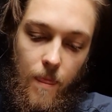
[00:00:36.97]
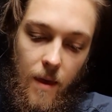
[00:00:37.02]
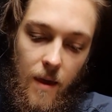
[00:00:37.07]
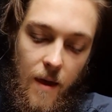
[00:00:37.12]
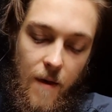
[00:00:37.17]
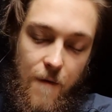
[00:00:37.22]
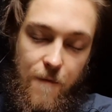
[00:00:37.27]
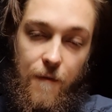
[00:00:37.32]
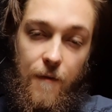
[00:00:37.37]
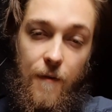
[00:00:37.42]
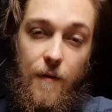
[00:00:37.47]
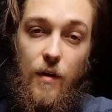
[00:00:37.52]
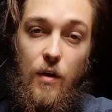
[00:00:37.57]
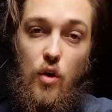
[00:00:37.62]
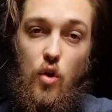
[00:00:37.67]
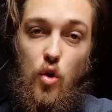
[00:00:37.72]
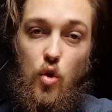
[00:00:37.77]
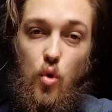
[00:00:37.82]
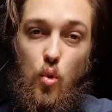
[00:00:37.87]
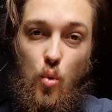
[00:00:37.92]
if
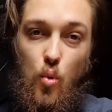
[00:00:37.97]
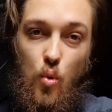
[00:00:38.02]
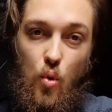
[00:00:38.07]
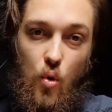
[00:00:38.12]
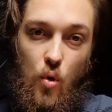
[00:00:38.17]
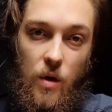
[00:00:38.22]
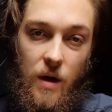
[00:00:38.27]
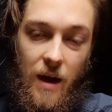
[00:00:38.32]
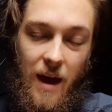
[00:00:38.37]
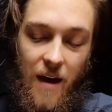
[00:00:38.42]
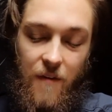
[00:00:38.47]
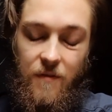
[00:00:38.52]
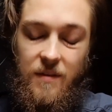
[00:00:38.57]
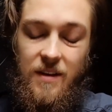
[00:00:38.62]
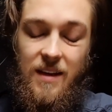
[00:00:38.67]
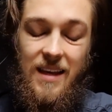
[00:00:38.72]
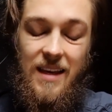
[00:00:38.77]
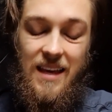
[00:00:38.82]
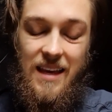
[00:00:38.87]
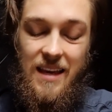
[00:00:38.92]
you
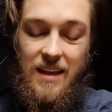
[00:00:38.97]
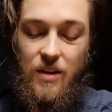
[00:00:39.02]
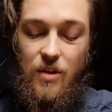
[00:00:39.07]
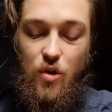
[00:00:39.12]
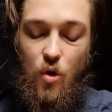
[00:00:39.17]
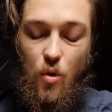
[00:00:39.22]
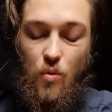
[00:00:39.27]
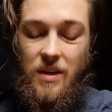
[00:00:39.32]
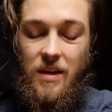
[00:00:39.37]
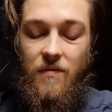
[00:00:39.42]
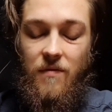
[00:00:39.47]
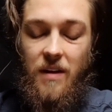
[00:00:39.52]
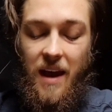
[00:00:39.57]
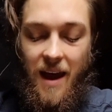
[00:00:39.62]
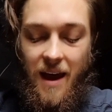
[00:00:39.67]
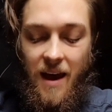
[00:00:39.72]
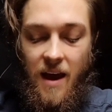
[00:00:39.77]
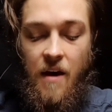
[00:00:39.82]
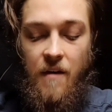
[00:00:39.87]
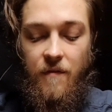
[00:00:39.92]
don't even
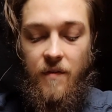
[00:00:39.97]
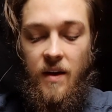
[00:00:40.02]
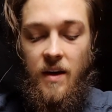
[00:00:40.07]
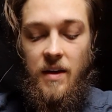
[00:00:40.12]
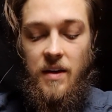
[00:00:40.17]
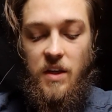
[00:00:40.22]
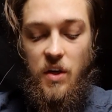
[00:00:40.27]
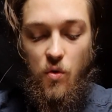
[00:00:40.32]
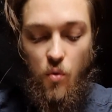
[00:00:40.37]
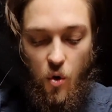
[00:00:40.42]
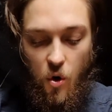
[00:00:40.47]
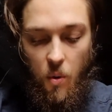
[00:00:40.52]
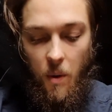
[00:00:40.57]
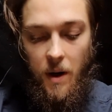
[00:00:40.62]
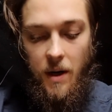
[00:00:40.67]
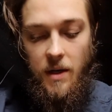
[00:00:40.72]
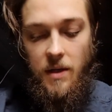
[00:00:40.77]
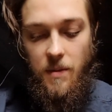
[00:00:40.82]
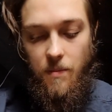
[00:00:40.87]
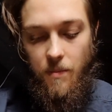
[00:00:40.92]
have the
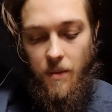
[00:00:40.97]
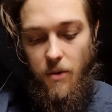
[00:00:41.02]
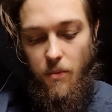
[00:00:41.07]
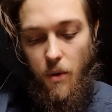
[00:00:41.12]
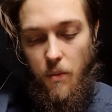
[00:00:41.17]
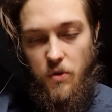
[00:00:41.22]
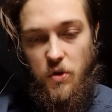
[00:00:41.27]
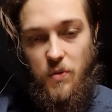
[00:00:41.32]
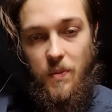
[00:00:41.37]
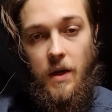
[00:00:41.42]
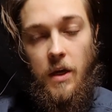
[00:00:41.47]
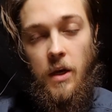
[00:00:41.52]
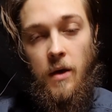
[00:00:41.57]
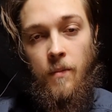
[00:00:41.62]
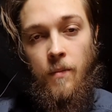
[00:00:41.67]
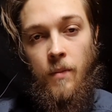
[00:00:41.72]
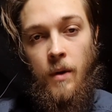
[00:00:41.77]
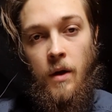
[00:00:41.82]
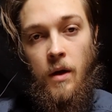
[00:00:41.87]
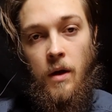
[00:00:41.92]
required minimum speed,
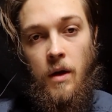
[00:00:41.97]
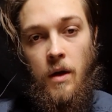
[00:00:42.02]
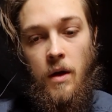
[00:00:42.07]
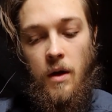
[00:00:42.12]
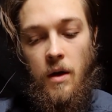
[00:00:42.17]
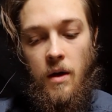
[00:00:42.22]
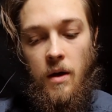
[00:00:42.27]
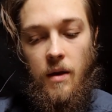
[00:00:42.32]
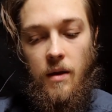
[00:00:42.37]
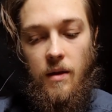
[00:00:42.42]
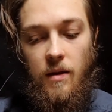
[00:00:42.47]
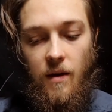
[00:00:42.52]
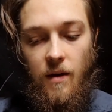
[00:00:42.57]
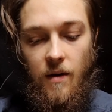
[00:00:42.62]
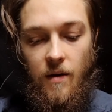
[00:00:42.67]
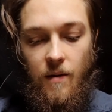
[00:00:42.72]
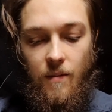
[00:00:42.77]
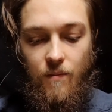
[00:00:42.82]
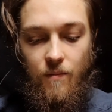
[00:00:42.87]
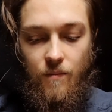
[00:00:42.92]

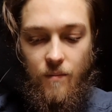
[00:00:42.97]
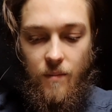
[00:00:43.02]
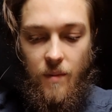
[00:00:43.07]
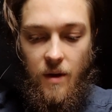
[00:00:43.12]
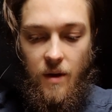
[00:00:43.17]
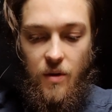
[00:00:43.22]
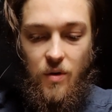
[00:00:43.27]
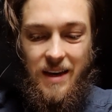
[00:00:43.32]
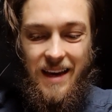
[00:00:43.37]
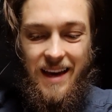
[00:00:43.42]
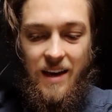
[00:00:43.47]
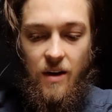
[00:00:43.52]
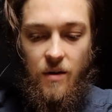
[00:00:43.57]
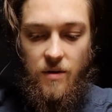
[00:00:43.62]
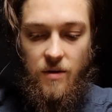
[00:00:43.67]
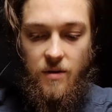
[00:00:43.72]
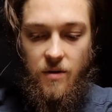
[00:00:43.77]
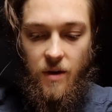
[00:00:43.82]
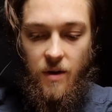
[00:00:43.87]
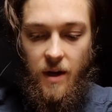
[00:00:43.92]
then you
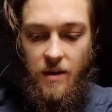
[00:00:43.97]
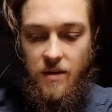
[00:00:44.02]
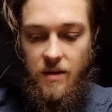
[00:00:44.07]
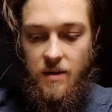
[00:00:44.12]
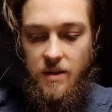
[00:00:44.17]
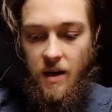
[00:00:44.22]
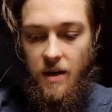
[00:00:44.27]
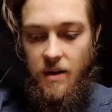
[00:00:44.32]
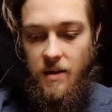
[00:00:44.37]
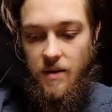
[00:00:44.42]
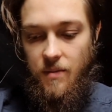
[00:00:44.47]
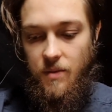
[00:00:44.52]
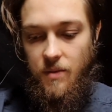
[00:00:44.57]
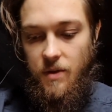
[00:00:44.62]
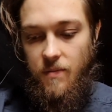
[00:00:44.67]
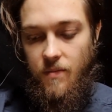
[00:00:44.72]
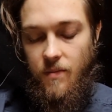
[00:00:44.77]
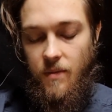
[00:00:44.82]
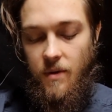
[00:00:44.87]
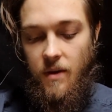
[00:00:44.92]
cannot collect these
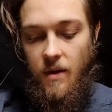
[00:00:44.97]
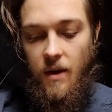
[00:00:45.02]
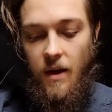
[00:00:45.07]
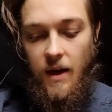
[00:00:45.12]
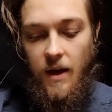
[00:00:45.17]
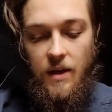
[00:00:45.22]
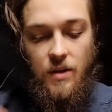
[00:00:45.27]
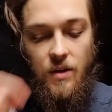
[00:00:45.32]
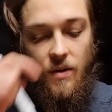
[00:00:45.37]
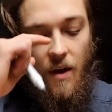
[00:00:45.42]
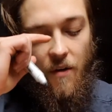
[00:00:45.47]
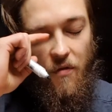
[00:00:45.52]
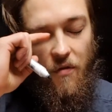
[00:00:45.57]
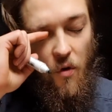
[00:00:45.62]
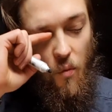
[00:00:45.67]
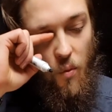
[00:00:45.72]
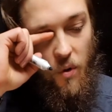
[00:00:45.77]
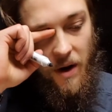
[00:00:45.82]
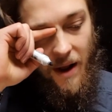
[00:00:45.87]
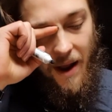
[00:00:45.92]
items. So
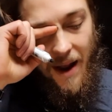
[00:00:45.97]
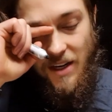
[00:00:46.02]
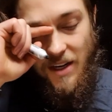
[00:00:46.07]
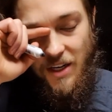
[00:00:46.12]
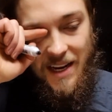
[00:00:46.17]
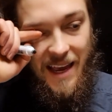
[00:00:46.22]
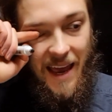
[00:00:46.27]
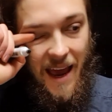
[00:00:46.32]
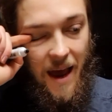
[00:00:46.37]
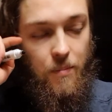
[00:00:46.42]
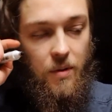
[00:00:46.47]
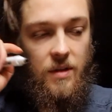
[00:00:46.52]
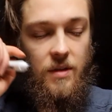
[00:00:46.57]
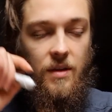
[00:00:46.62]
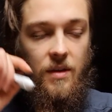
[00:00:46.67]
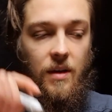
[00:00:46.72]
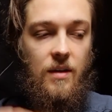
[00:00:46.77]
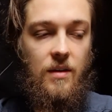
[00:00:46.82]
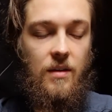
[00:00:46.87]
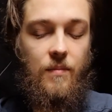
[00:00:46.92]
therefore what actually
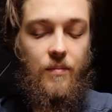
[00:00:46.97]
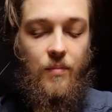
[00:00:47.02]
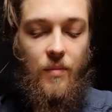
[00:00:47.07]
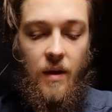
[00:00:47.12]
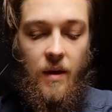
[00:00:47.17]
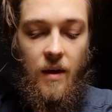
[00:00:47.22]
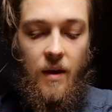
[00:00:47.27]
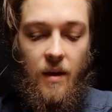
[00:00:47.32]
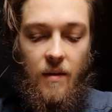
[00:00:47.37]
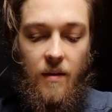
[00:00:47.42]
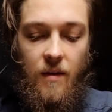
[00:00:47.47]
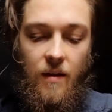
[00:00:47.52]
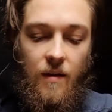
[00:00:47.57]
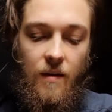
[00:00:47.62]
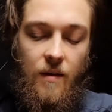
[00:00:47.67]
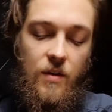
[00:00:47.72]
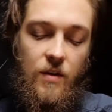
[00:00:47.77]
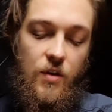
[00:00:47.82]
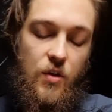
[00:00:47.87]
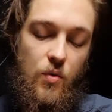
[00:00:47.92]
happens is that
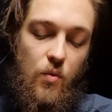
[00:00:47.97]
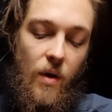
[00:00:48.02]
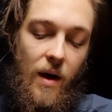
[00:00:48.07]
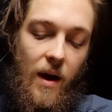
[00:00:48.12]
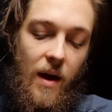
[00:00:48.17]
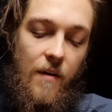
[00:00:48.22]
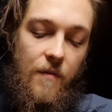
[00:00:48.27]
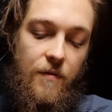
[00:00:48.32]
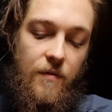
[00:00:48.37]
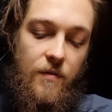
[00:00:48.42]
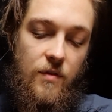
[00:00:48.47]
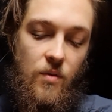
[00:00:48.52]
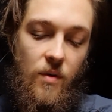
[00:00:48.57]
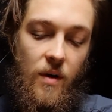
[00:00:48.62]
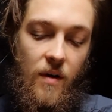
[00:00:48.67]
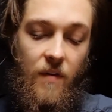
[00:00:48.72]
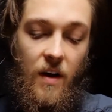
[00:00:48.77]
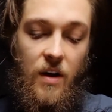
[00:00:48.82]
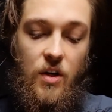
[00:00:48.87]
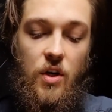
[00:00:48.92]
you have to
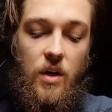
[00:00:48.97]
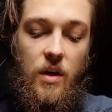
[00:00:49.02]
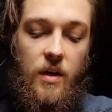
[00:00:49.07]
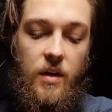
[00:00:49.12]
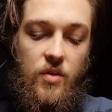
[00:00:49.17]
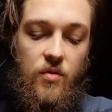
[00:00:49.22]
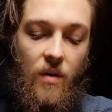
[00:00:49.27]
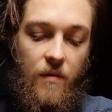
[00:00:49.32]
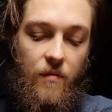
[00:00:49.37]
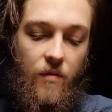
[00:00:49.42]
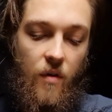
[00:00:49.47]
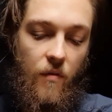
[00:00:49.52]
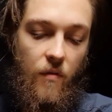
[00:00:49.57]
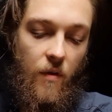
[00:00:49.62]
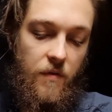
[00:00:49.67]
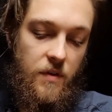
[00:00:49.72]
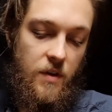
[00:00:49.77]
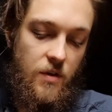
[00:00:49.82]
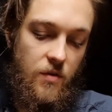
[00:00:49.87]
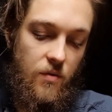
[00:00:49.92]
eventually drive off
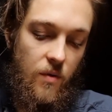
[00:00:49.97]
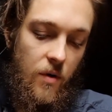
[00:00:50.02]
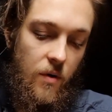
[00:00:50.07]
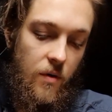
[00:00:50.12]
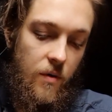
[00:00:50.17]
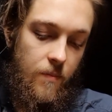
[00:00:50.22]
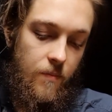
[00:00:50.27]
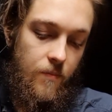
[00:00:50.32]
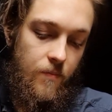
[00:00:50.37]
of this road.